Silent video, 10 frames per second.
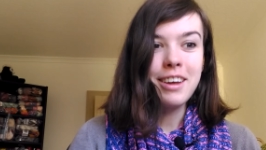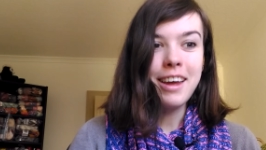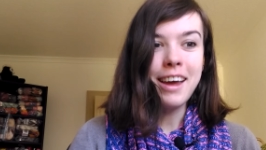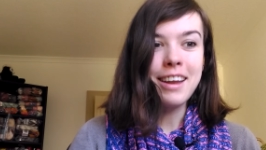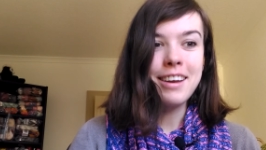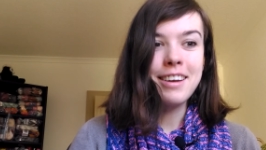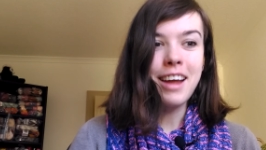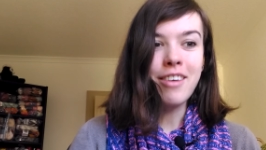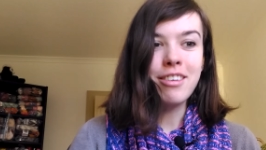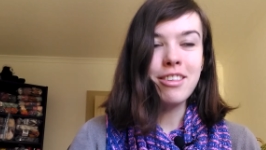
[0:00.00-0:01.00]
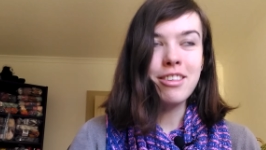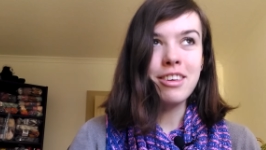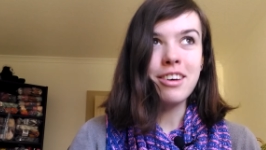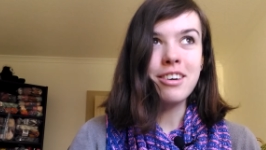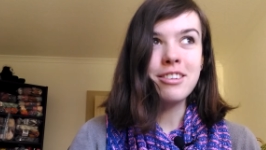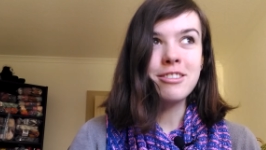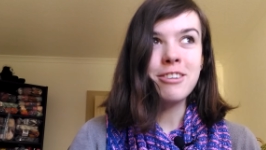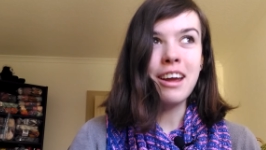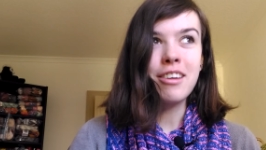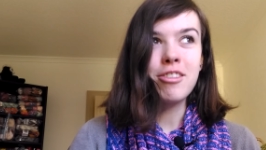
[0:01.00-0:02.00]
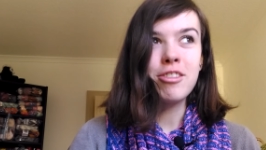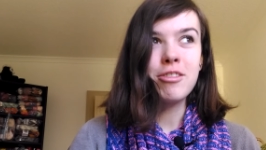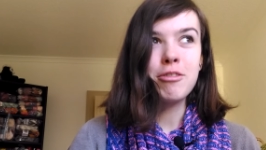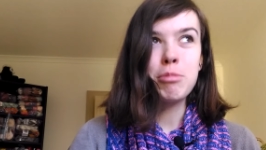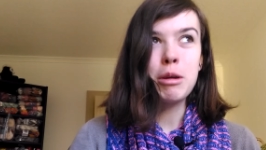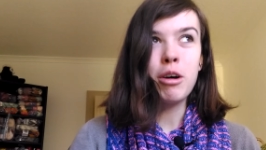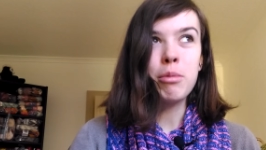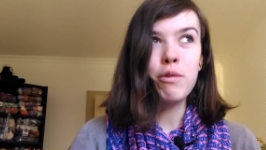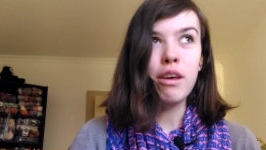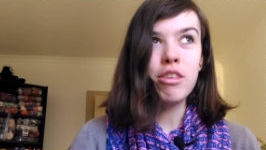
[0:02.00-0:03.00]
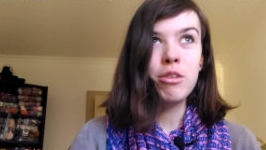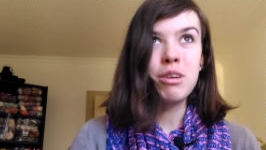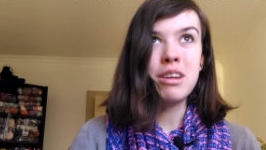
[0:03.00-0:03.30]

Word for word: and I was, you know, trying to be all professional.